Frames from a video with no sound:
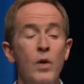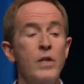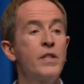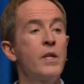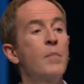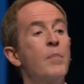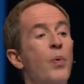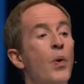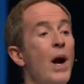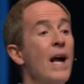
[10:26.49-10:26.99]
What's
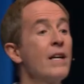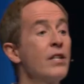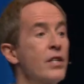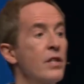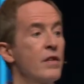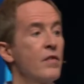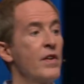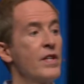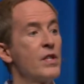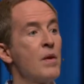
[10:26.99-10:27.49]

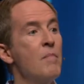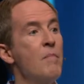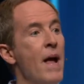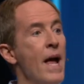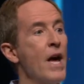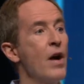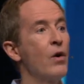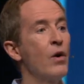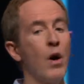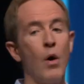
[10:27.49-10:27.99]
impressive is a
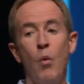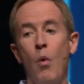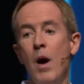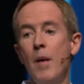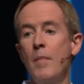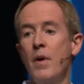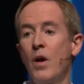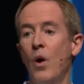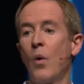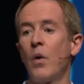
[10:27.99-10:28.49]
man or a
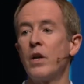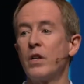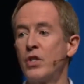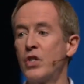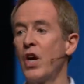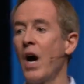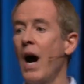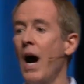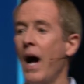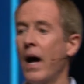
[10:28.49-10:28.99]
woman or a
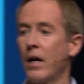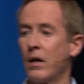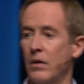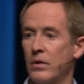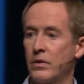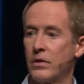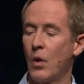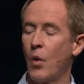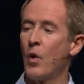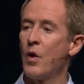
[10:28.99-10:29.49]

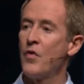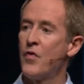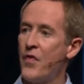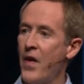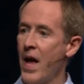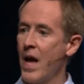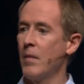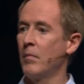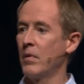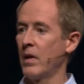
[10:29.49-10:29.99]
child or a
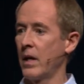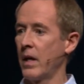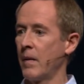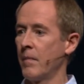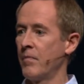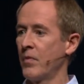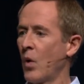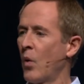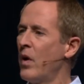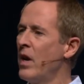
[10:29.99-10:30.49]
family
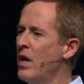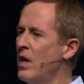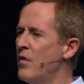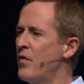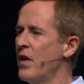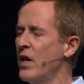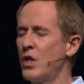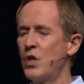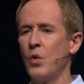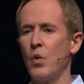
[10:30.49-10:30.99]
or an
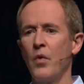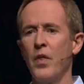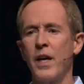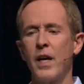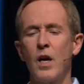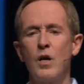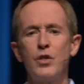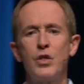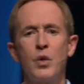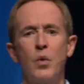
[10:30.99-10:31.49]
individual that
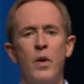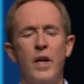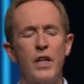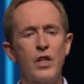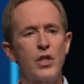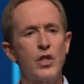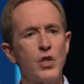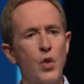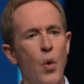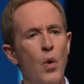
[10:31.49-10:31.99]
goes through an
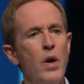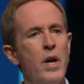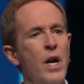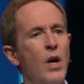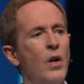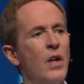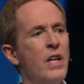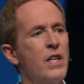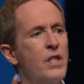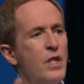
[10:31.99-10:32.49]

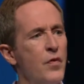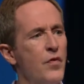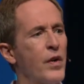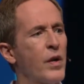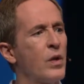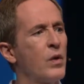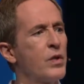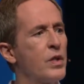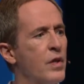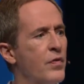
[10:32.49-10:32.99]
extraordinarily
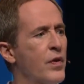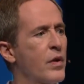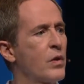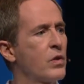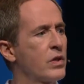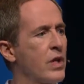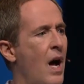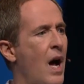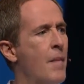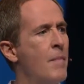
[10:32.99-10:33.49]

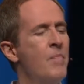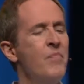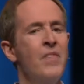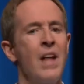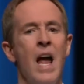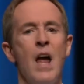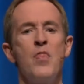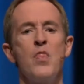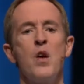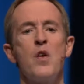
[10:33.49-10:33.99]
difficult time
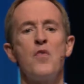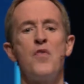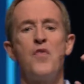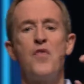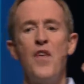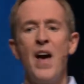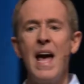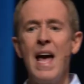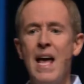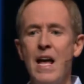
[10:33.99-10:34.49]
and their
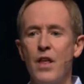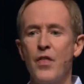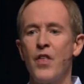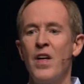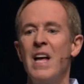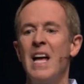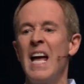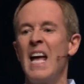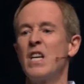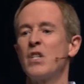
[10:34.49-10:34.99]
faith
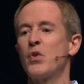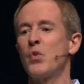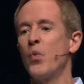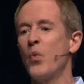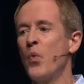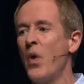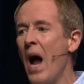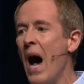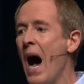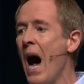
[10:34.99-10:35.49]
is
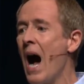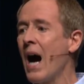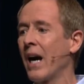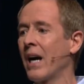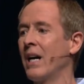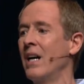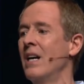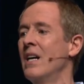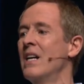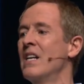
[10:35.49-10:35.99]

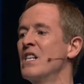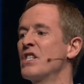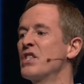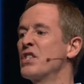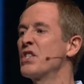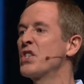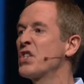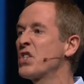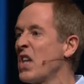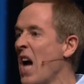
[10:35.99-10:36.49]
rock
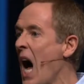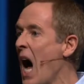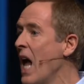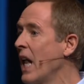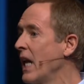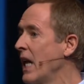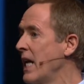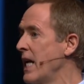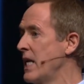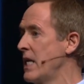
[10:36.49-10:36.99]

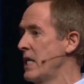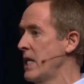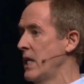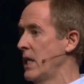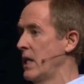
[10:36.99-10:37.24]
solid.